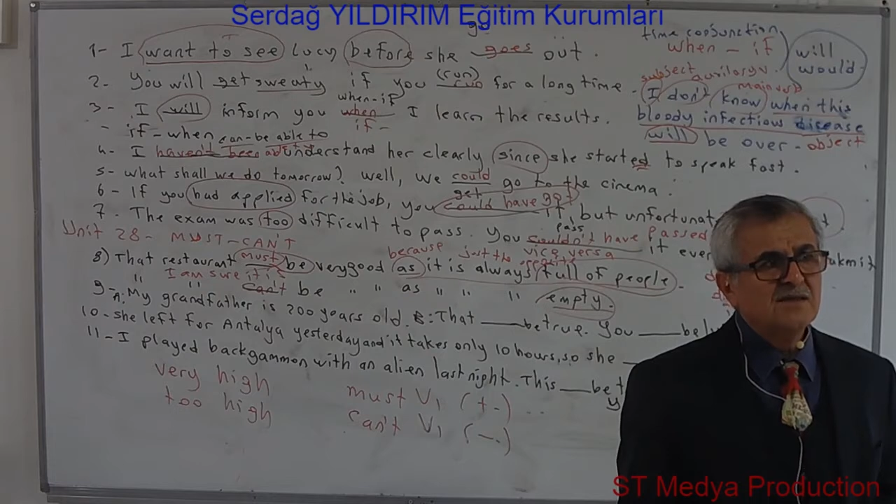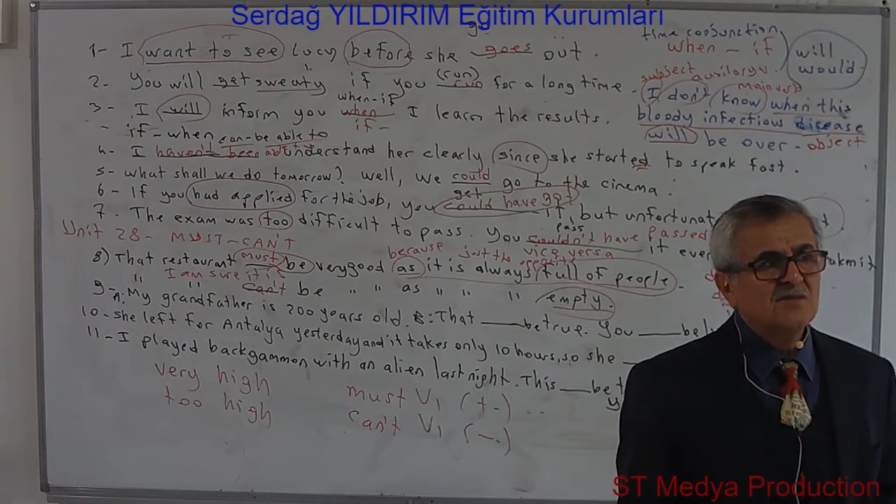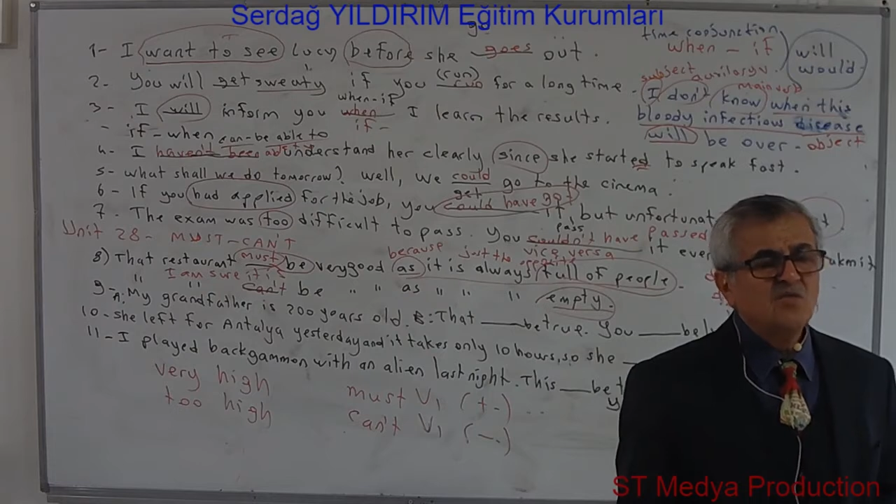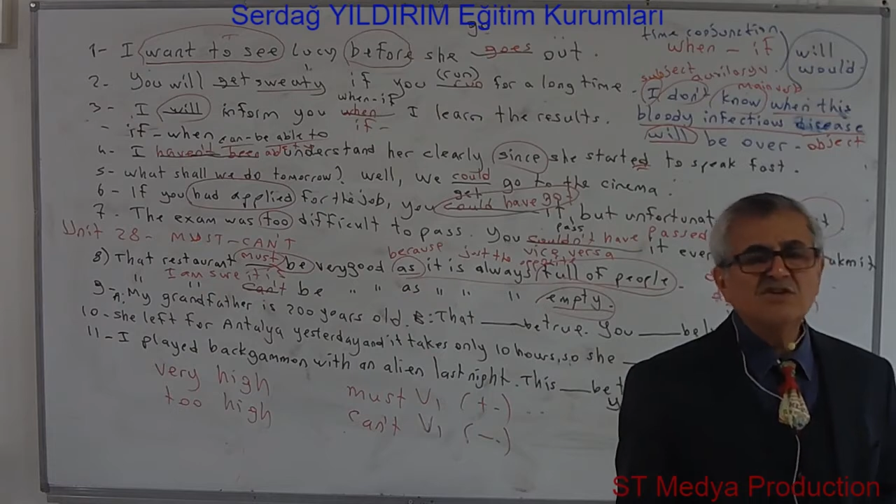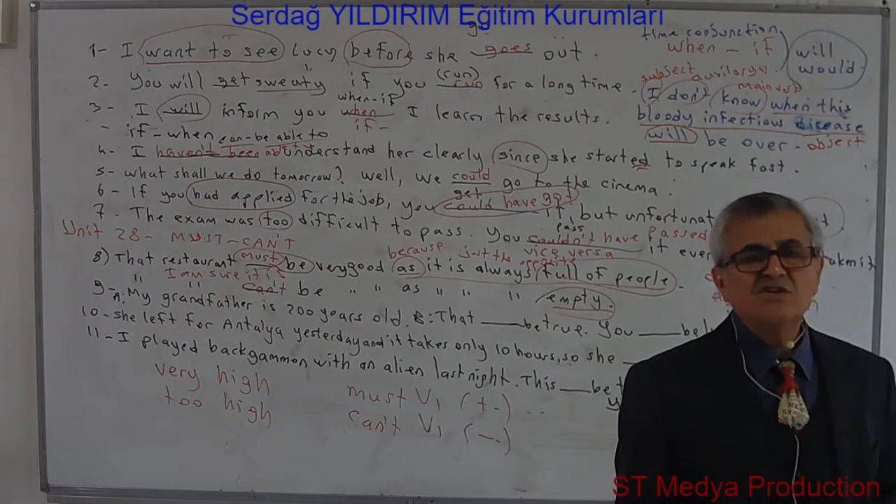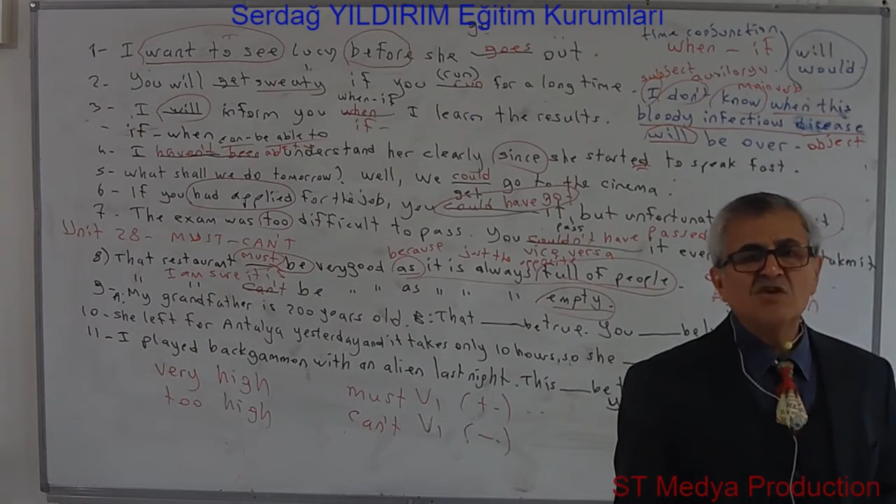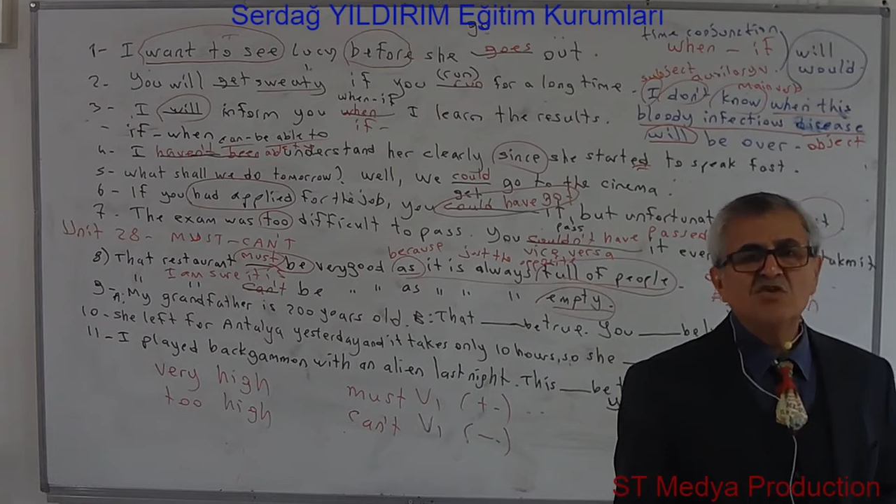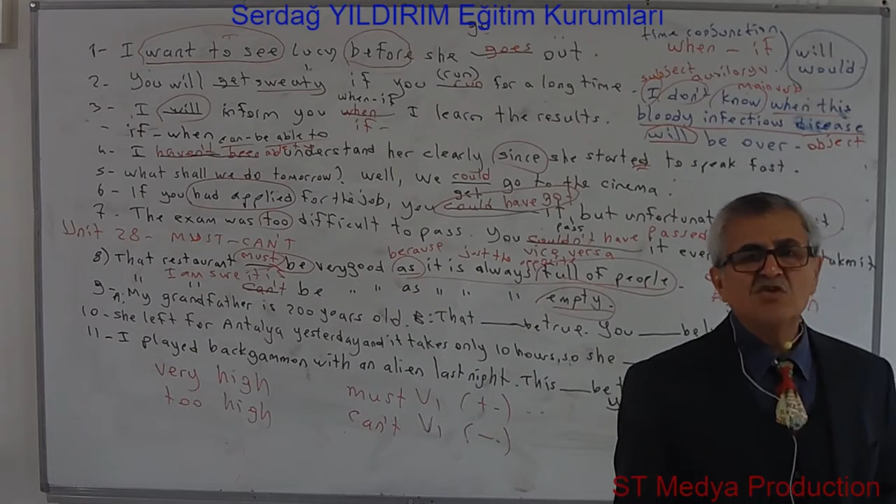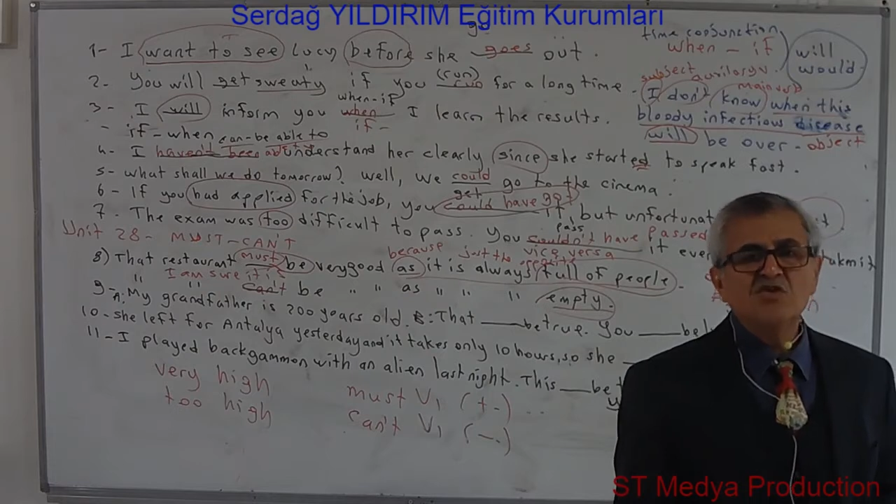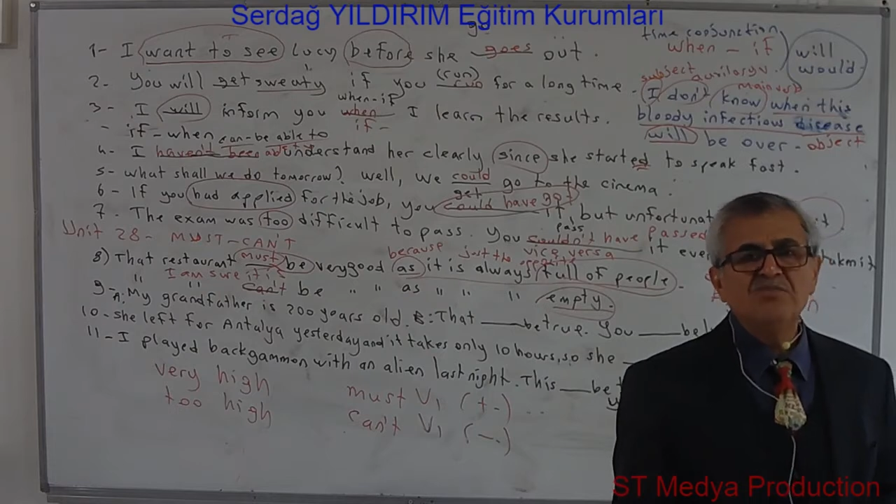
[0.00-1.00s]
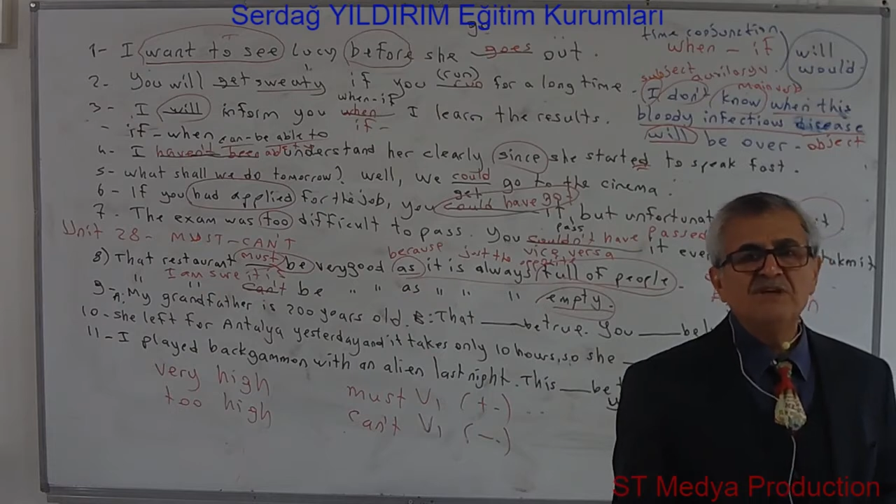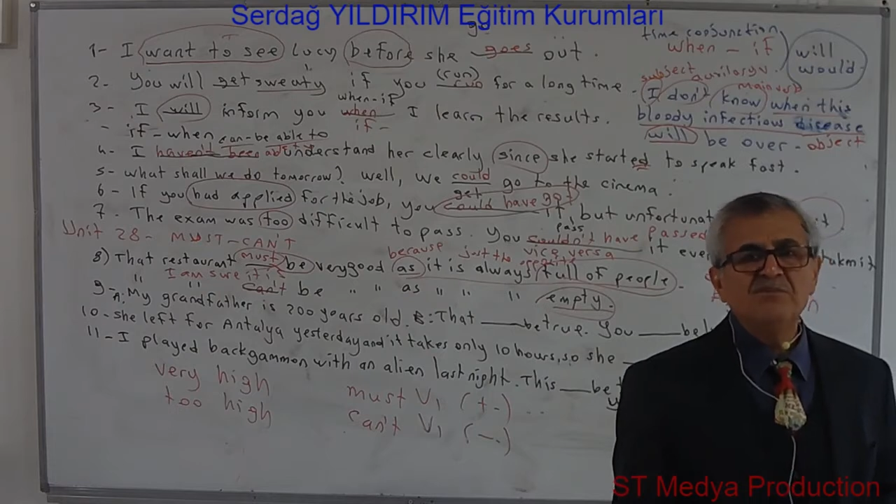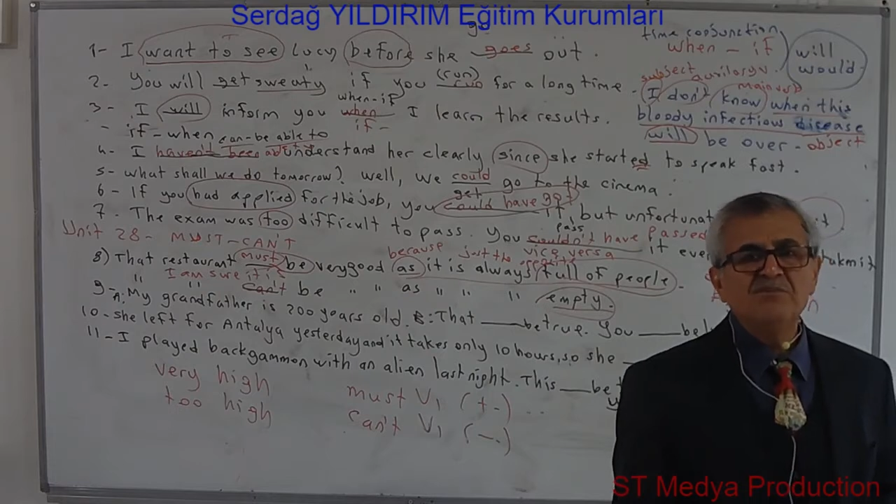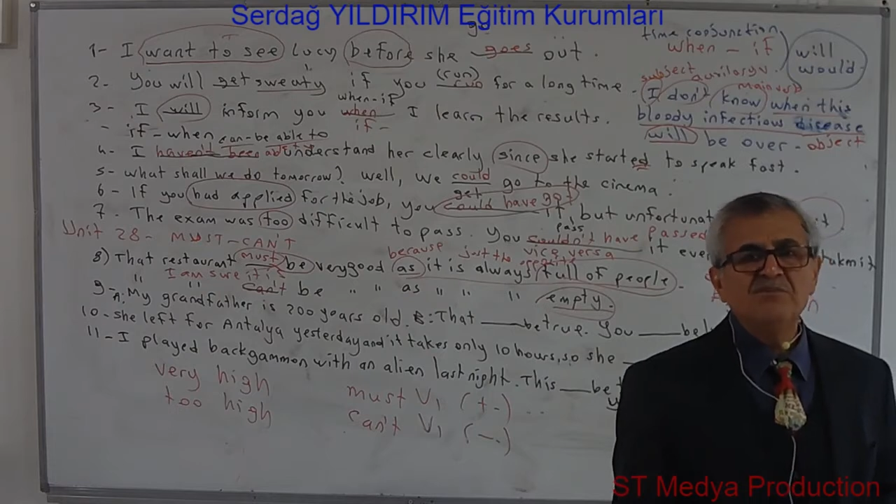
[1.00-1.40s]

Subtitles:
What kind of people